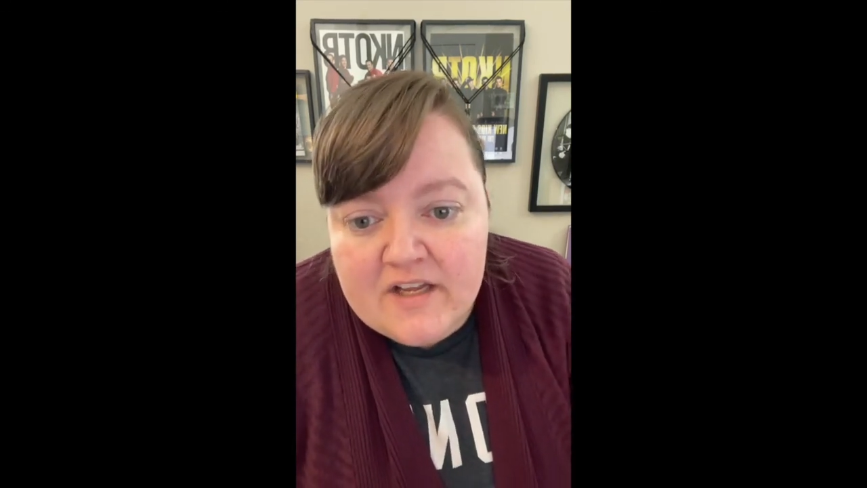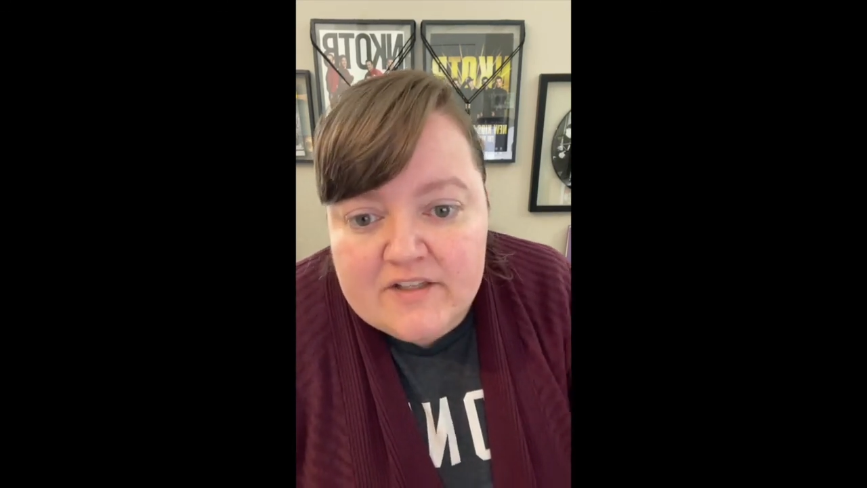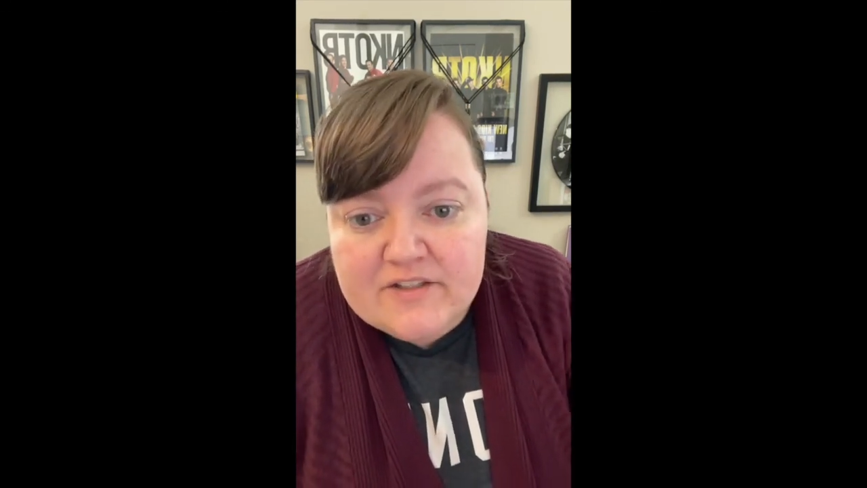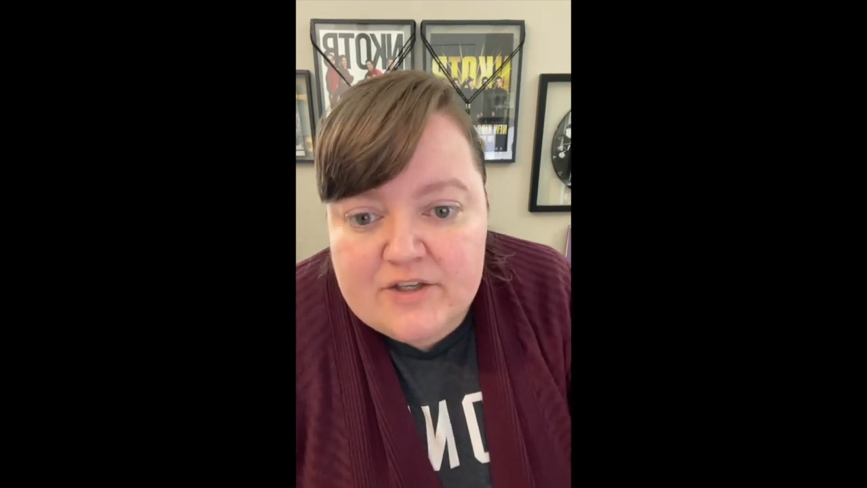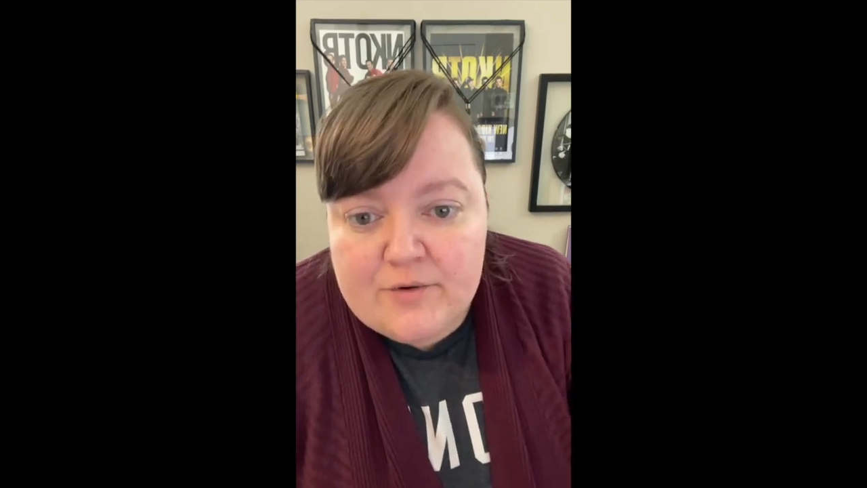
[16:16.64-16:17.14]

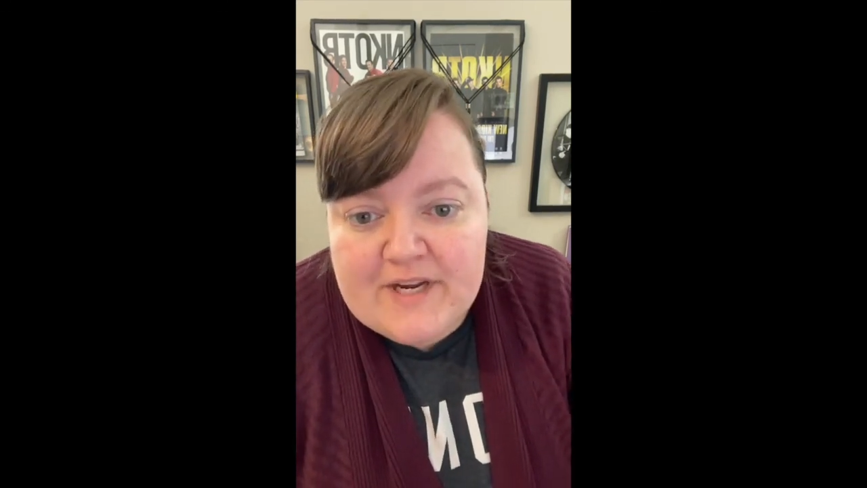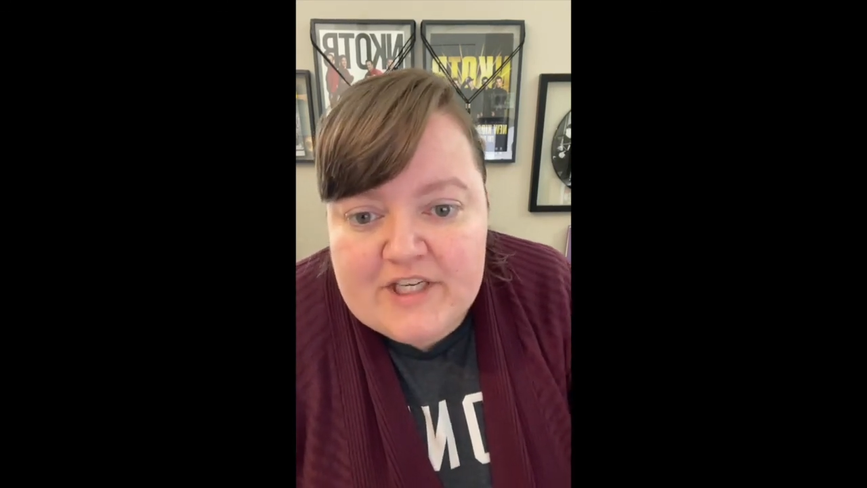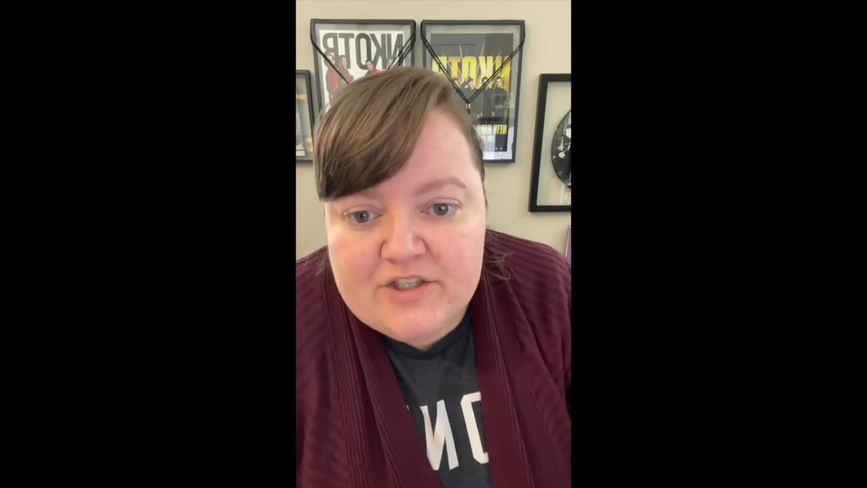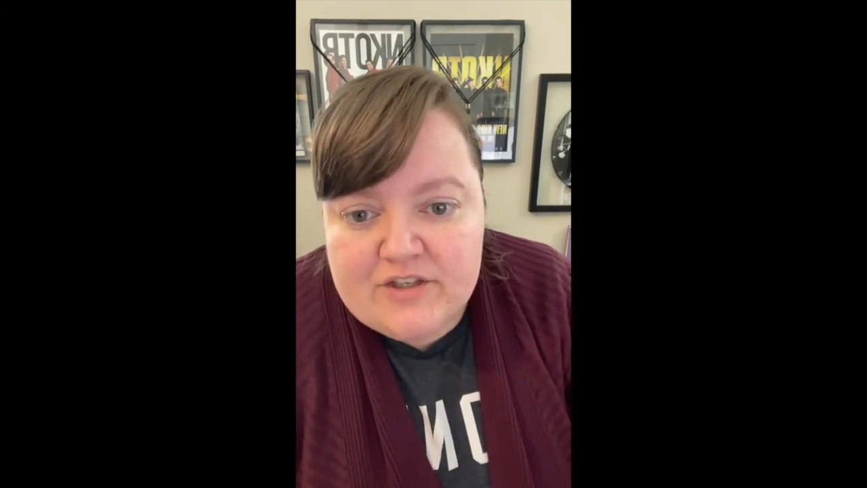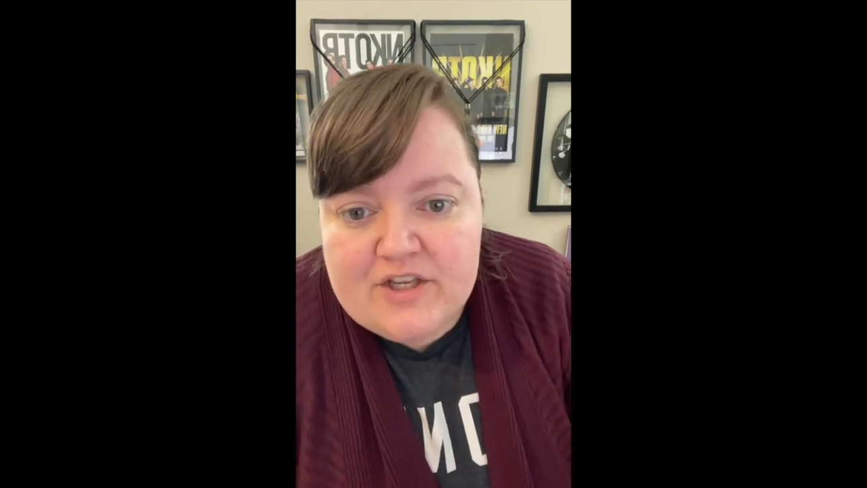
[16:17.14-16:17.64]
So make
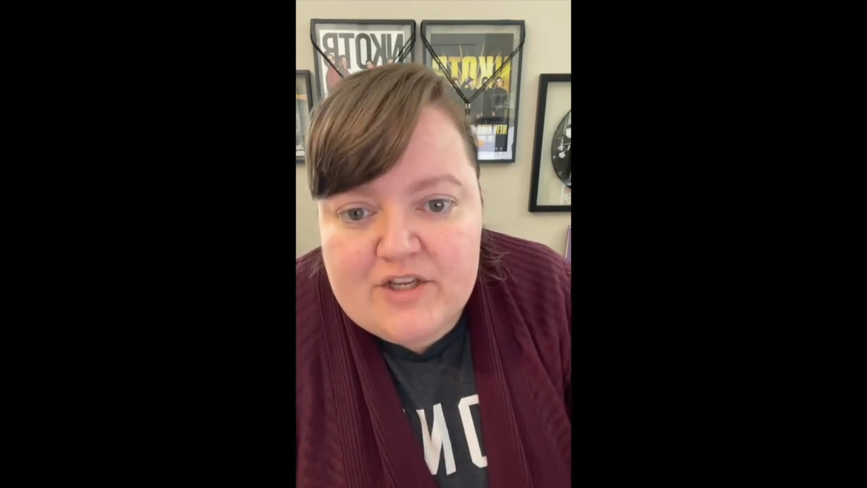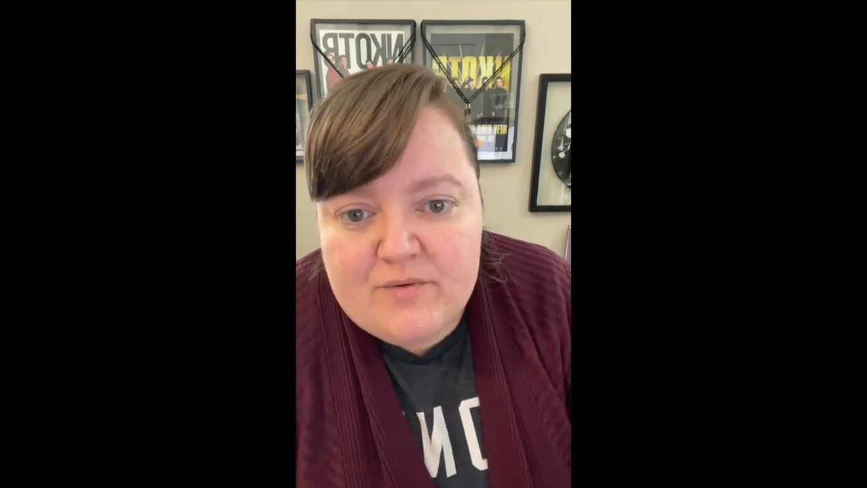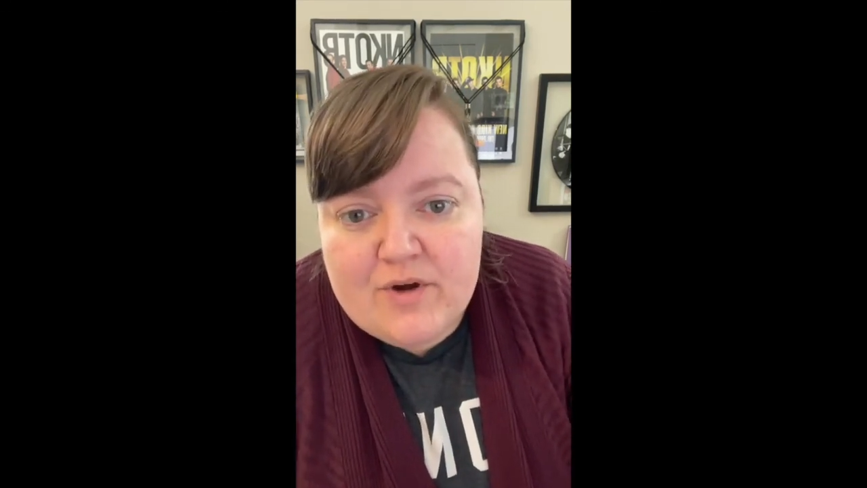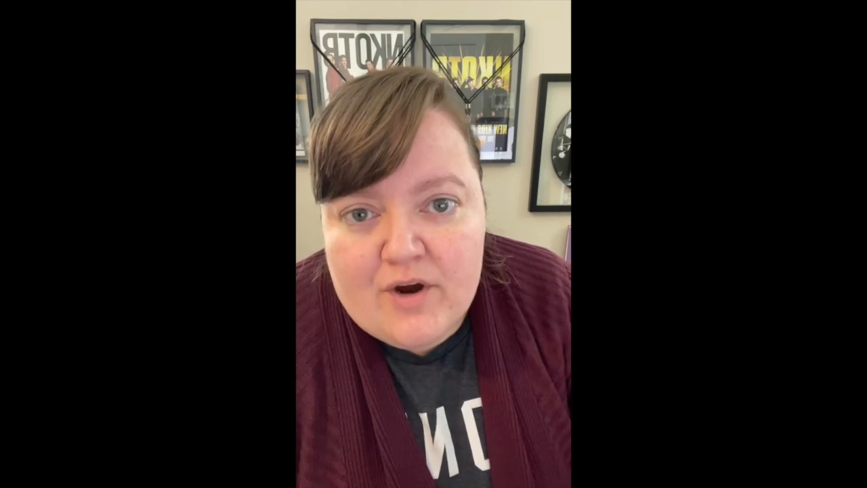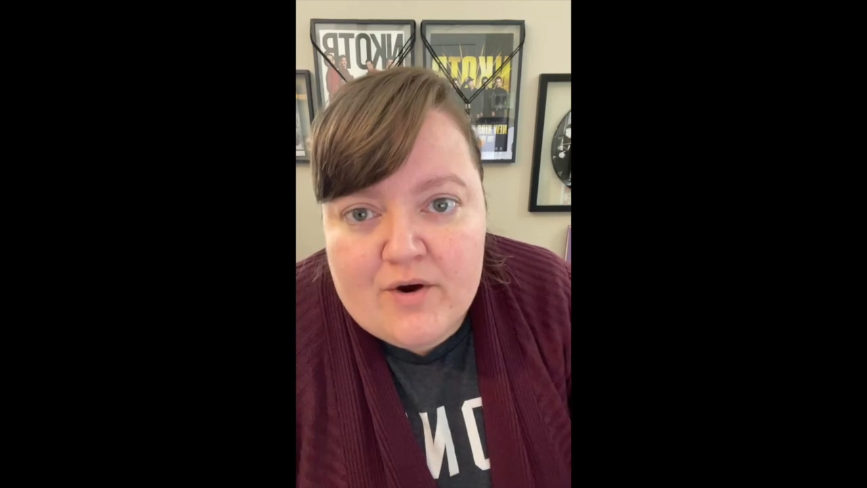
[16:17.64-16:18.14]
sure that you
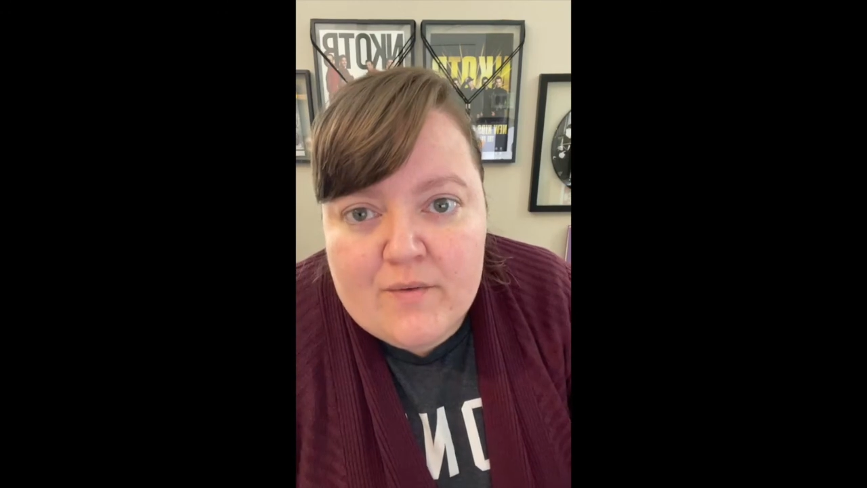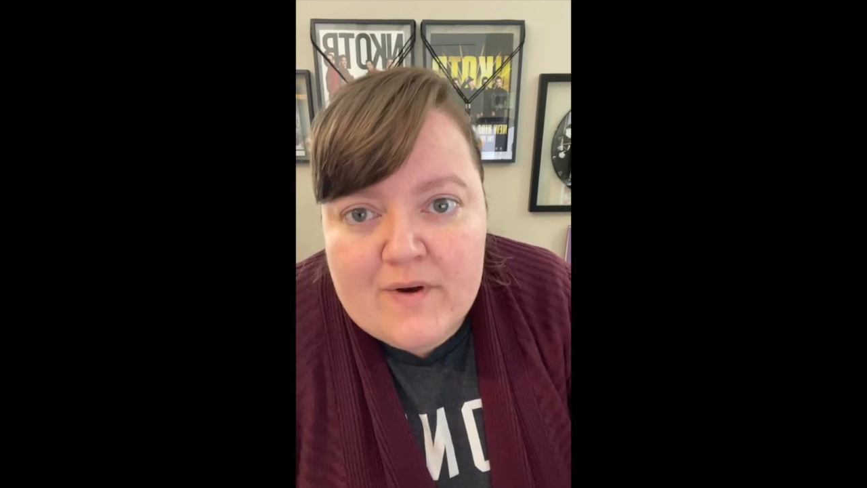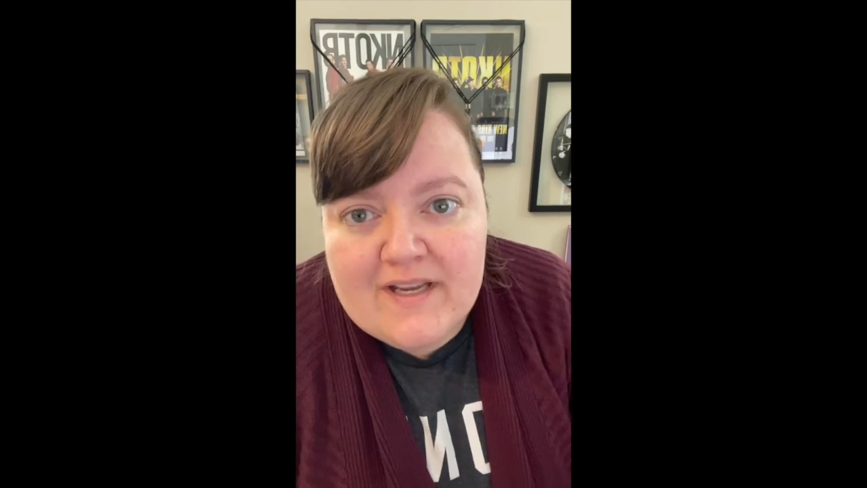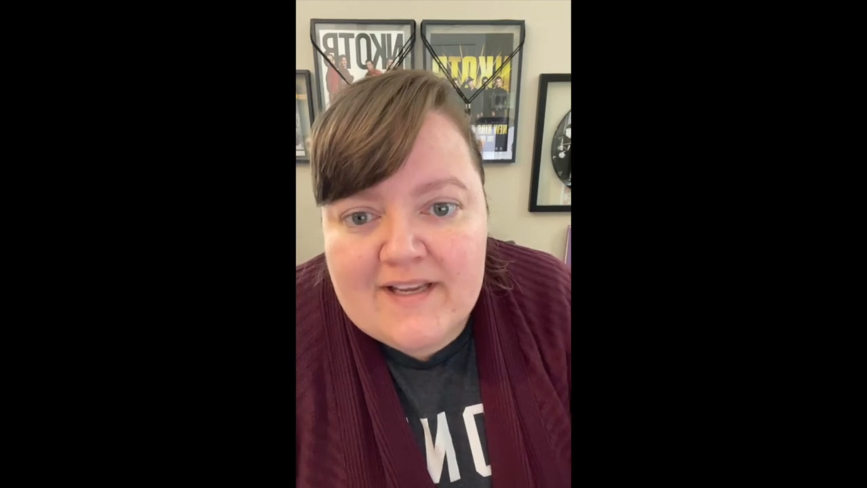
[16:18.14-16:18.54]
go